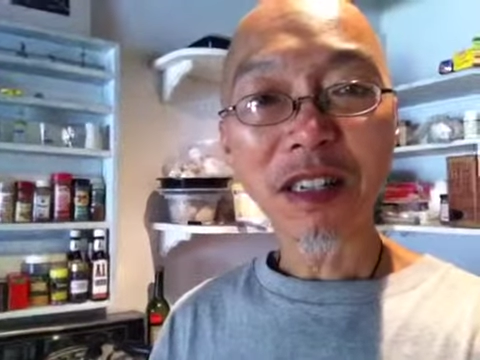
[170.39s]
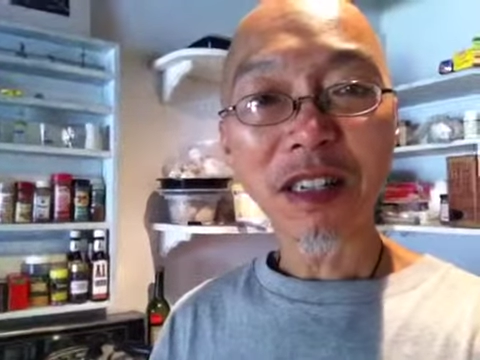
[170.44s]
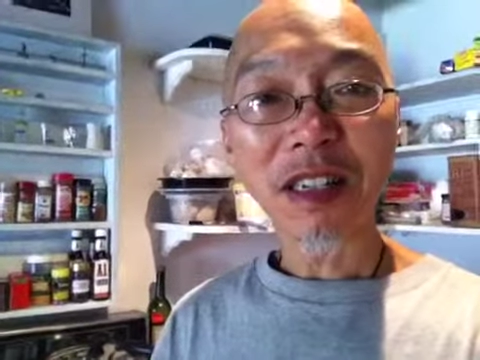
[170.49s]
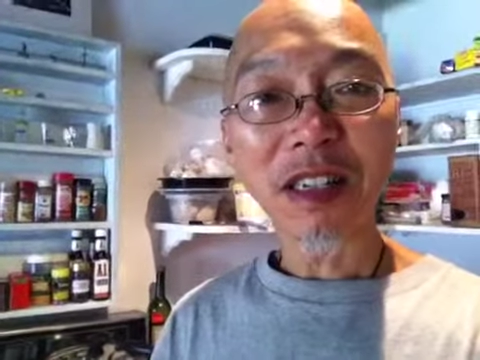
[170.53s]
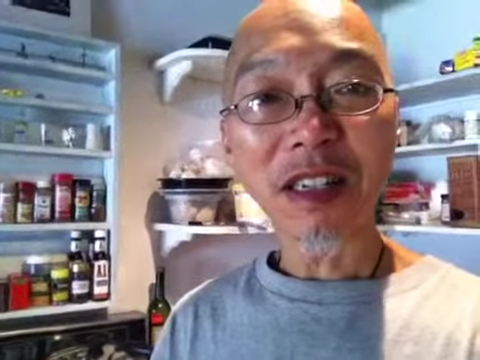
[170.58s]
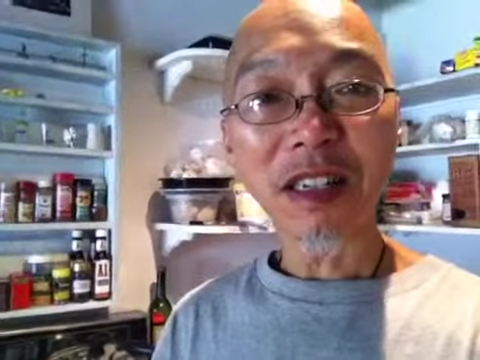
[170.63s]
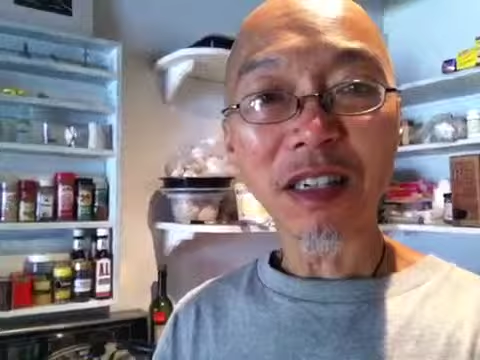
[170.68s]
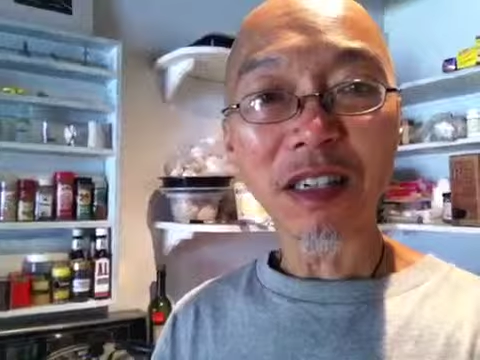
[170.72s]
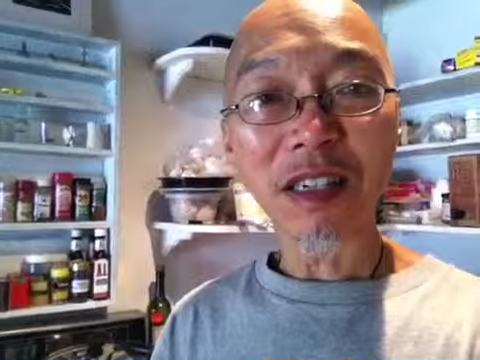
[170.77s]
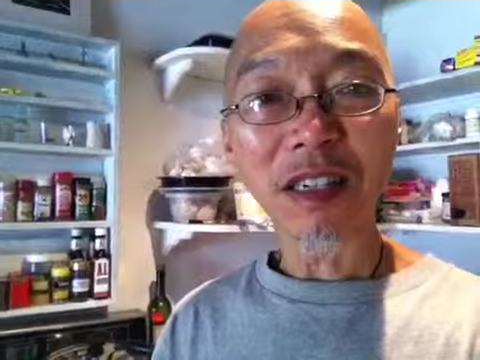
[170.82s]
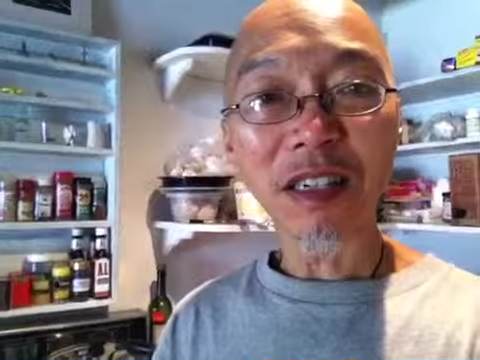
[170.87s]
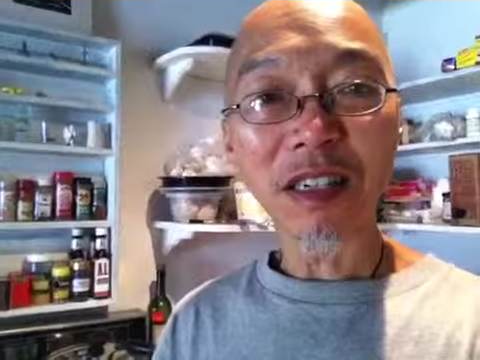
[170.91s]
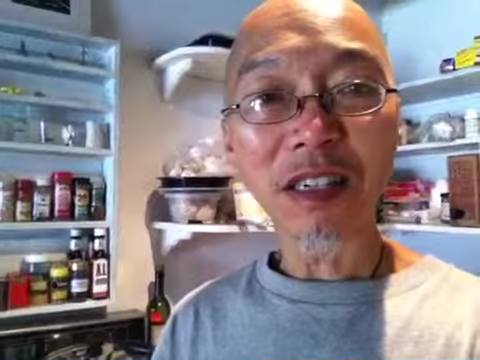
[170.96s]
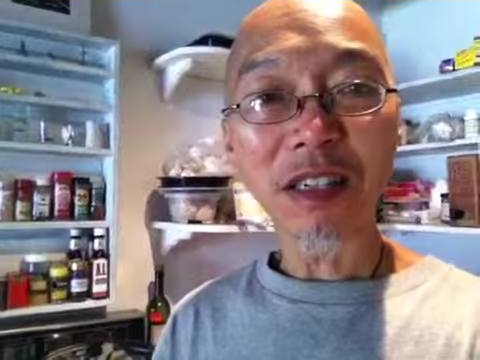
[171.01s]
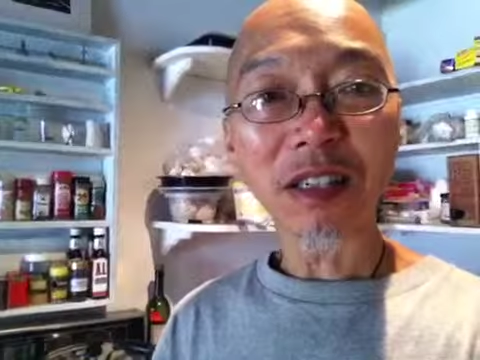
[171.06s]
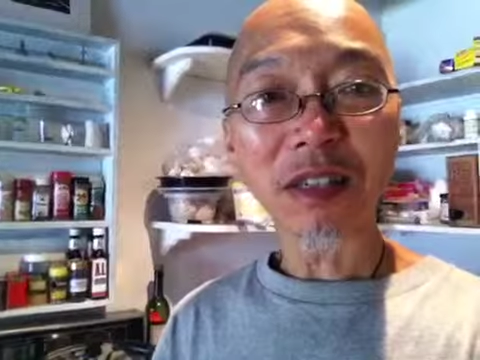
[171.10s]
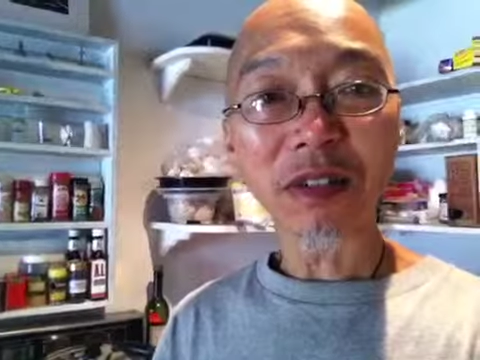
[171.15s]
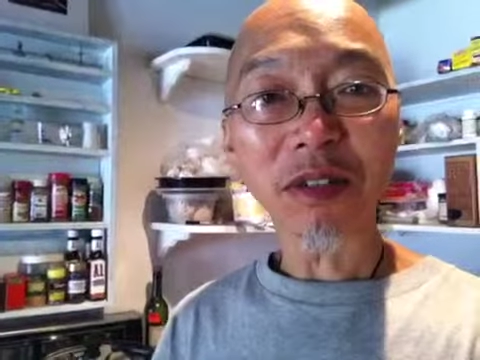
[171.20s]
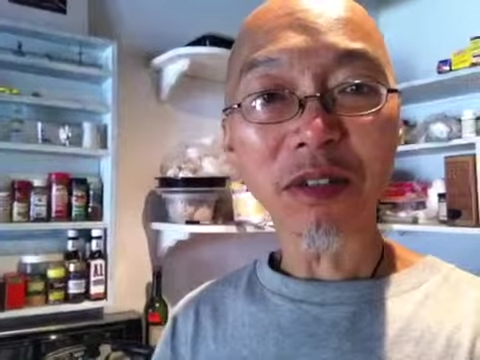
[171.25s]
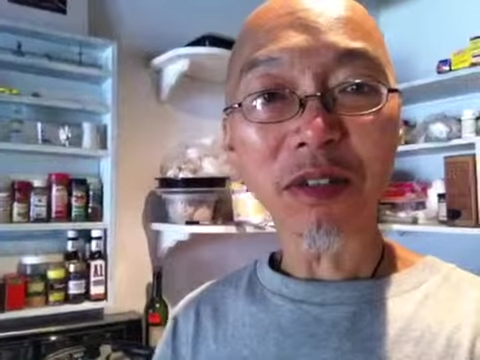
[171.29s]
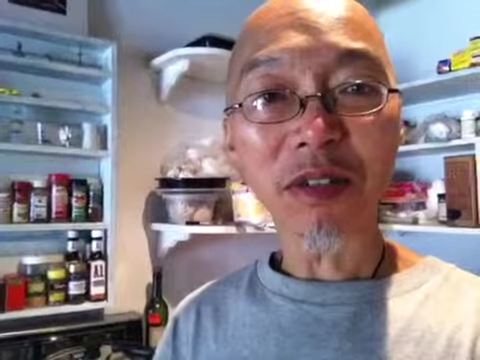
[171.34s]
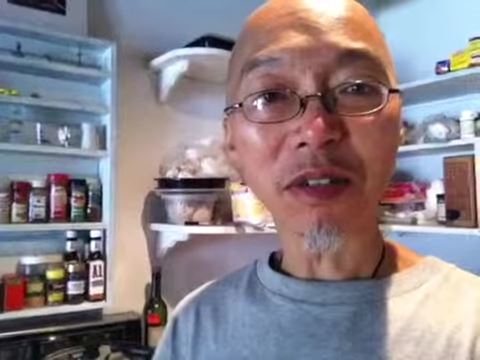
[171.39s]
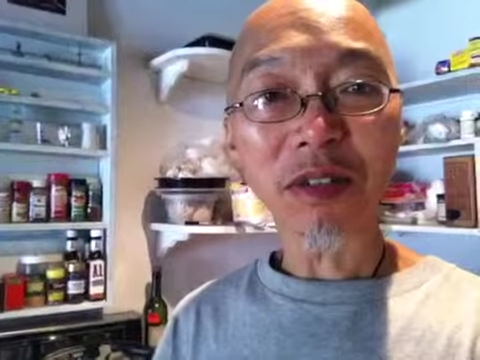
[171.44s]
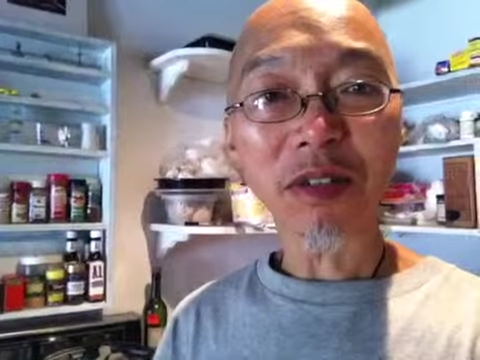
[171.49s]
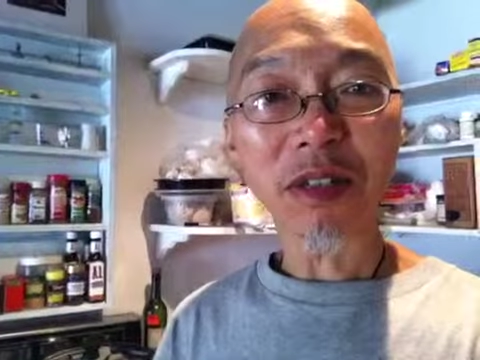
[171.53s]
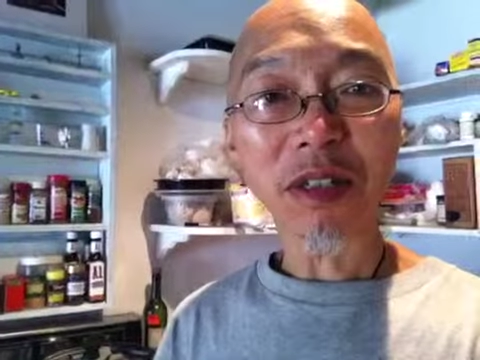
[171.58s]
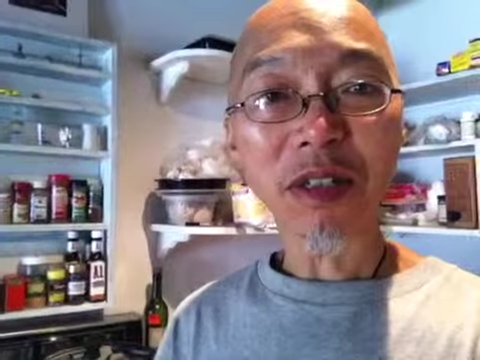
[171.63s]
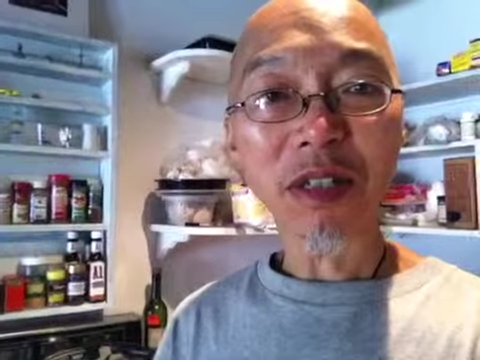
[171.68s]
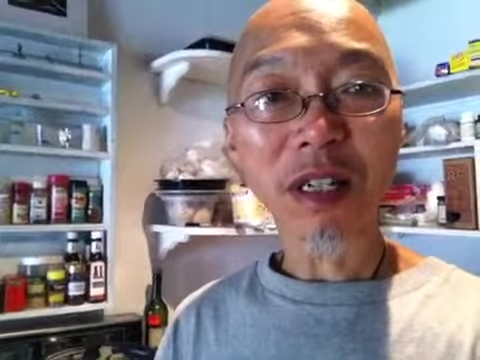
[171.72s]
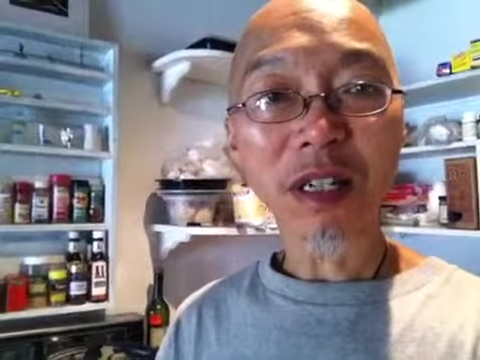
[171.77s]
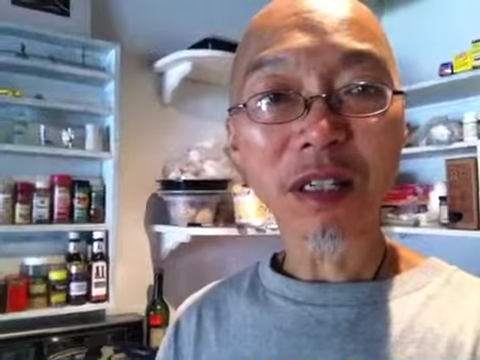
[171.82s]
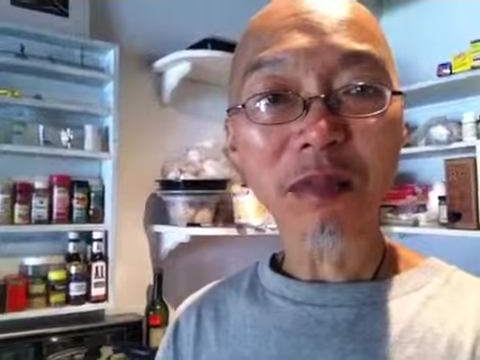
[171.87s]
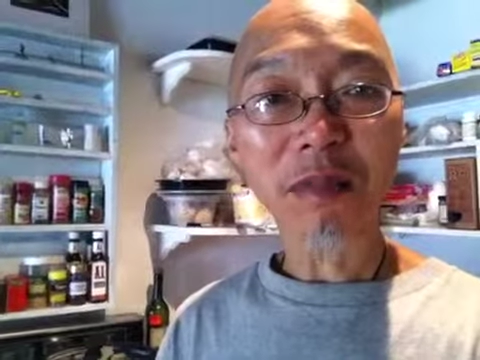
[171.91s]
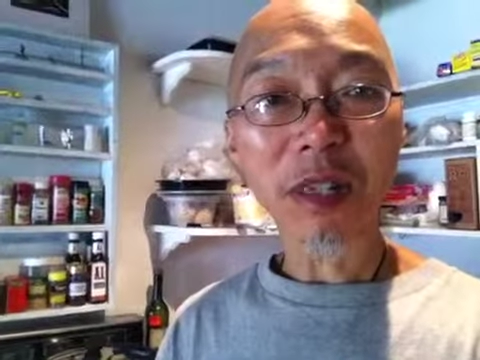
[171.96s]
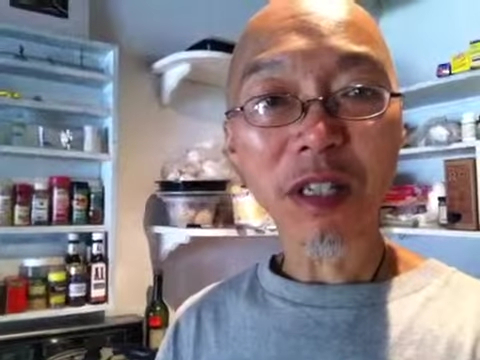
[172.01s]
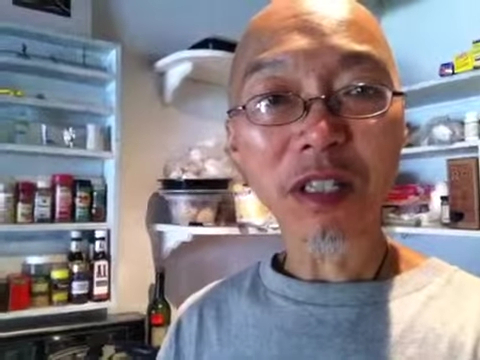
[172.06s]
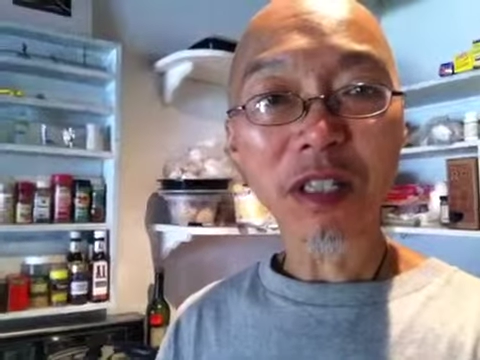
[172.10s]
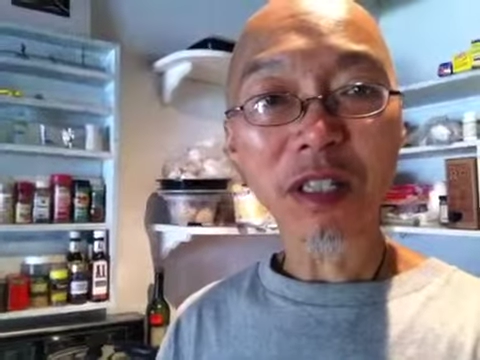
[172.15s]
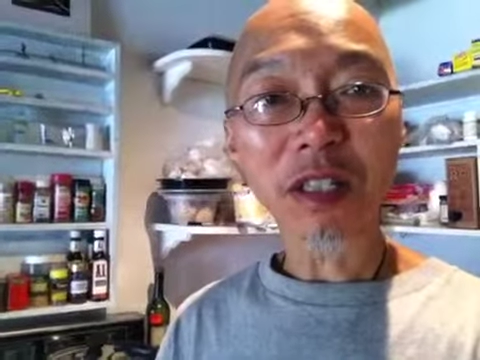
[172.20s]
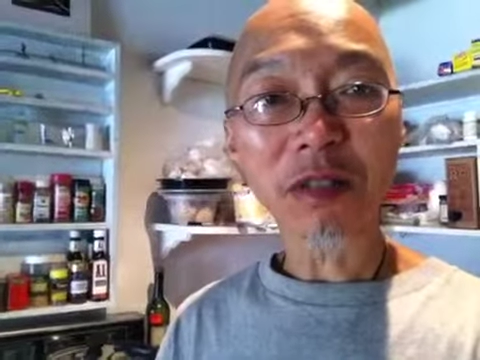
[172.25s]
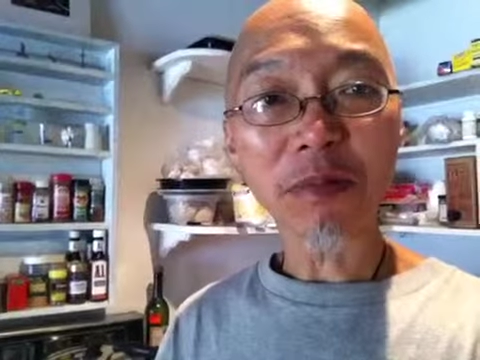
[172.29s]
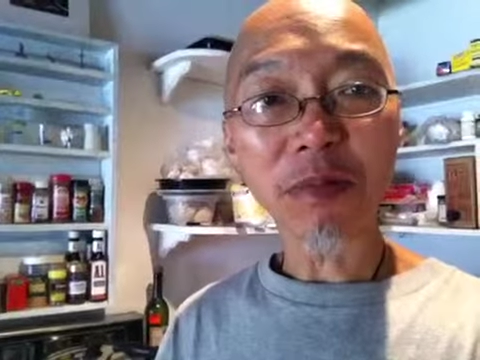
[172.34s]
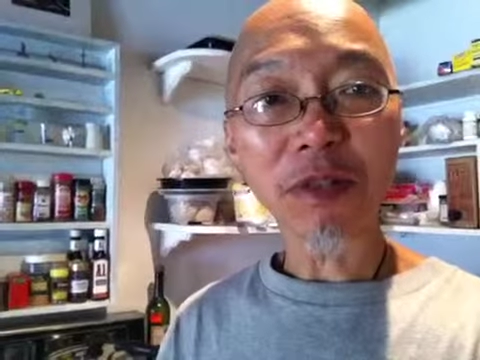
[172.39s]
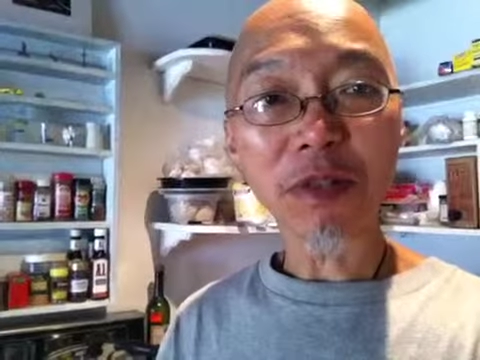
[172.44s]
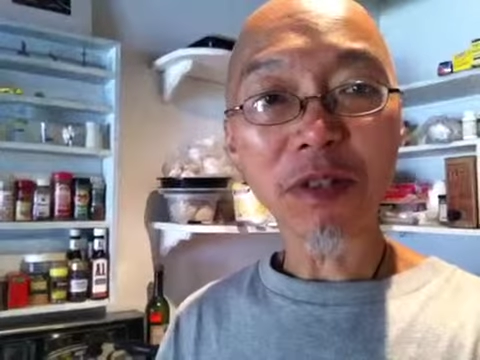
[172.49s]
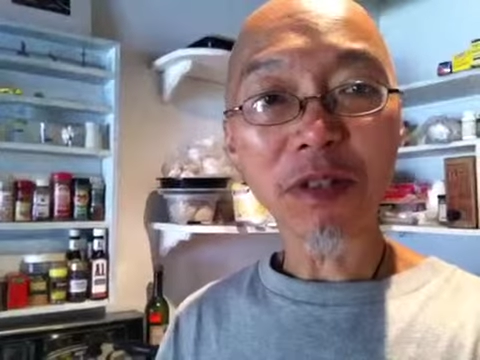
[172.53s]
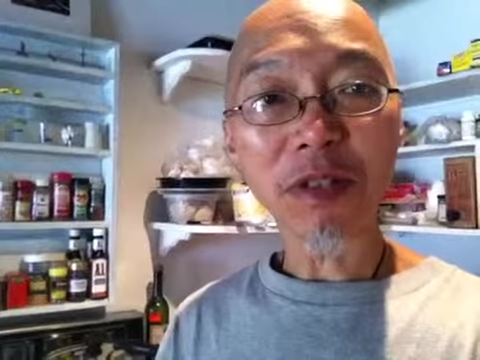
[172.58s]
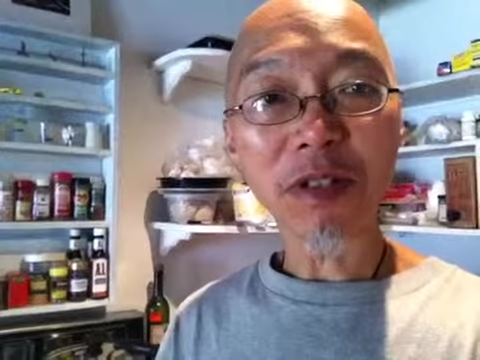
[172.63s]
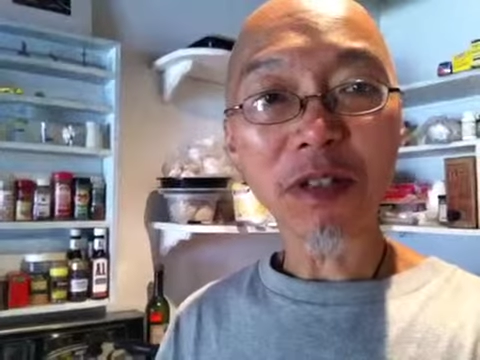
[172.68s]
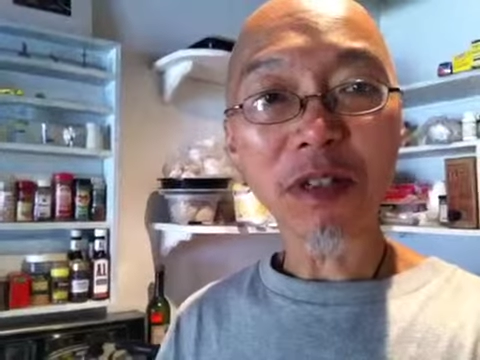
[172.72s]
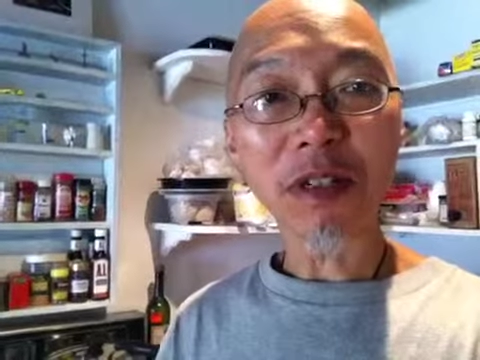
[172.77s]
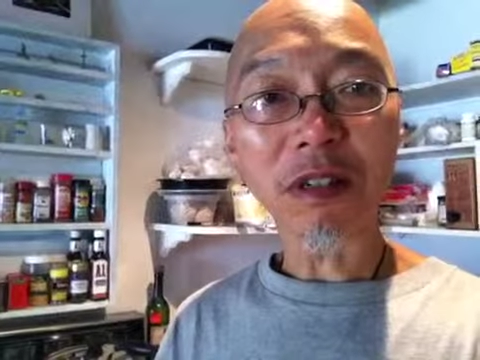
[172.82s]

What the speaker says: or just any message boards,